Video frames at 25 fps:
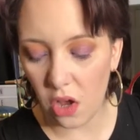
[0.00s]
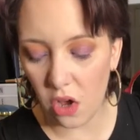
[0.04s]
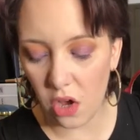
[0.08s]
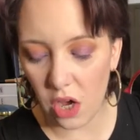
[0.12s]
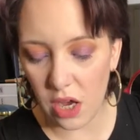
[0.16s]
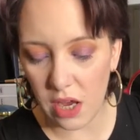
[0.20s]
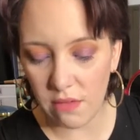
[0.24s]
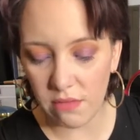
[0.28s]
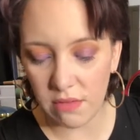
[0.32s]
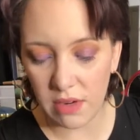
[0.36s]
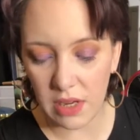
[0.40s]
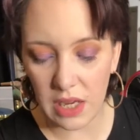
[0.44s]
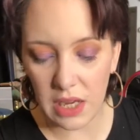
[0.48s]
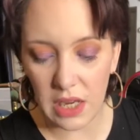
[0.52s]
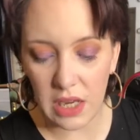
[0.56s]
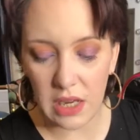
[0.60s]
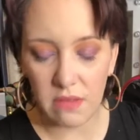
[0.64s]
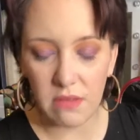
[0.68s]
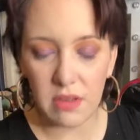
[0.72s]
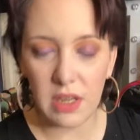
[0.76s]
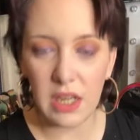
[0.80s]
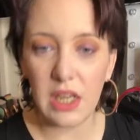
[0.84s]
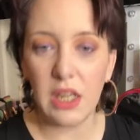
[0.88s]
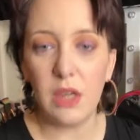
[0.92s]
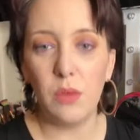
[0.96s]
I
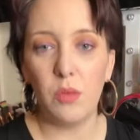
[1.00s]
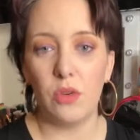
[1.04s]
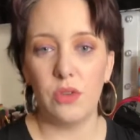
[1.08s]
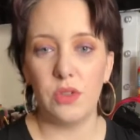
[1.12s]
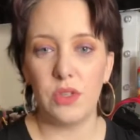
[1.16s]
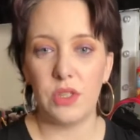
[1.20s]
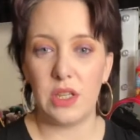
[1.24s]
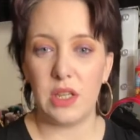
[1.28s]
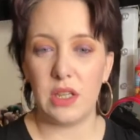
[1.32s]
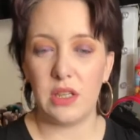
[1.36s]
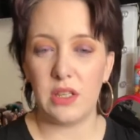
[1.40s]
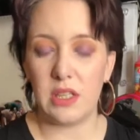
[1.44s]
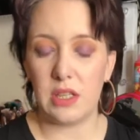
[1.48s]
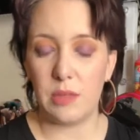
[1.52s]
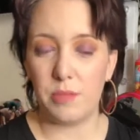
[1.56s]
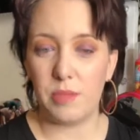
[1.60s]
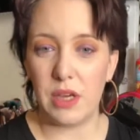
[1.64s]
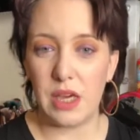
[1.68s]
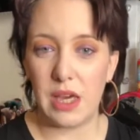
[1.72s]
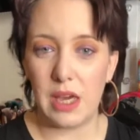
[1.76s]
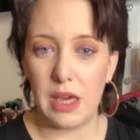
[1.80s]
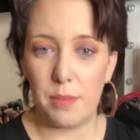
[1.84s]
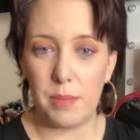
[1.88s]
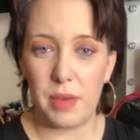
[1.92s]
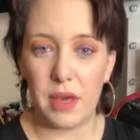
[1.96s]
really wanted to
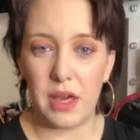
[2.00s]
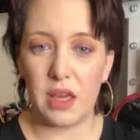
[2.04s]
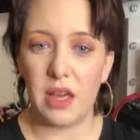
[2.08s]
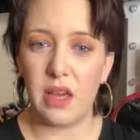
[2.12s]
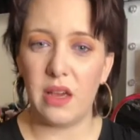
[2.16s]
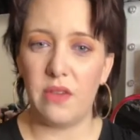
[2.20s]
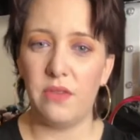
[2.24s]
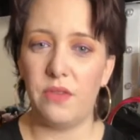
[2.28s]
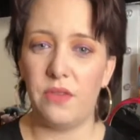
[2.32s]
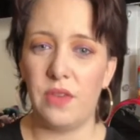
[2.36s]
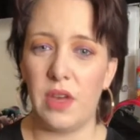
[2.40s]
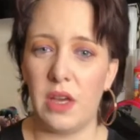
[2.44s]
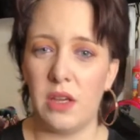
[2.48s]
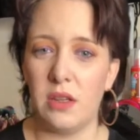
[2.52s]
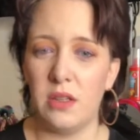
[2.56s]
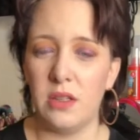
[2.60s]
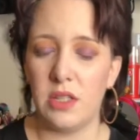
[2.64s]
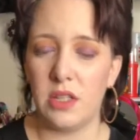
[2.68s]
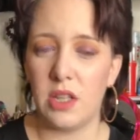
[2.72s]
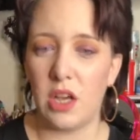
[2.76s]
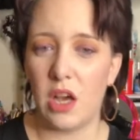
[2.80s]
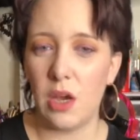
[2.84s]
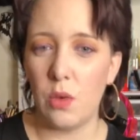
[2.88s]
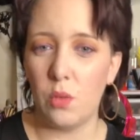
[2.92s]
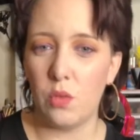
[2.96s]
be picking
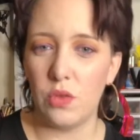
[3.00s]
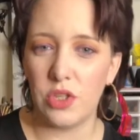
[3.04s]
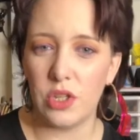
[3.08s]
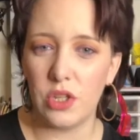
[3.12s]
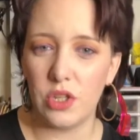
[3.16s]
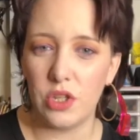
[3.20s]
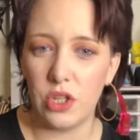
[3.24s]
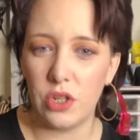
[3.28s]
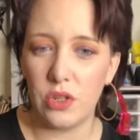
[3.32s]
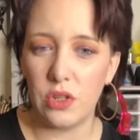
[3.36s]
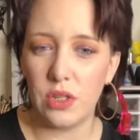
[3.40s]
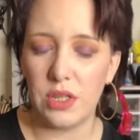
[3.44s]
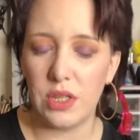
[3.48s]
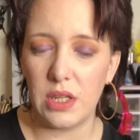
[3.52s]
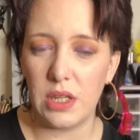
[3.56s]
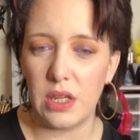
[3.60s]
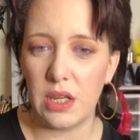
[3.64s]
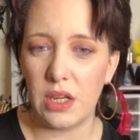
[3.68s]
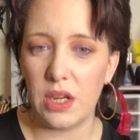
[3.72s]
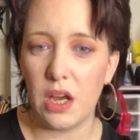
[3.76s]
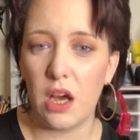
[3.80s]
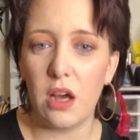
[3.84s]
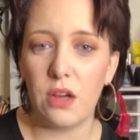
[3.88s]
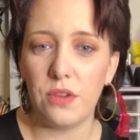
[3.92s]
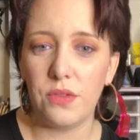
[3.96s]
things that I wasn't using
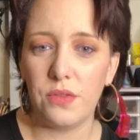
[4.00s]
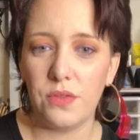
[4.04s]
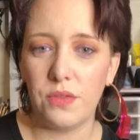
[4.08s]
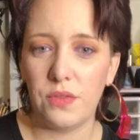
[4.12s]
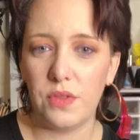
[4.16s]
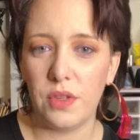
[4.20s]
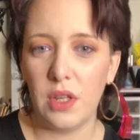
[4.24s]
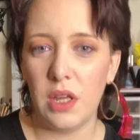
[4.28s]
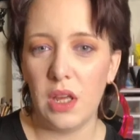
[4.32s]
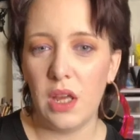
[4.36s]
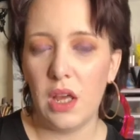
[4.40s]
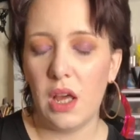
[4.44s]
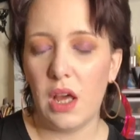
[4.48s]
enough,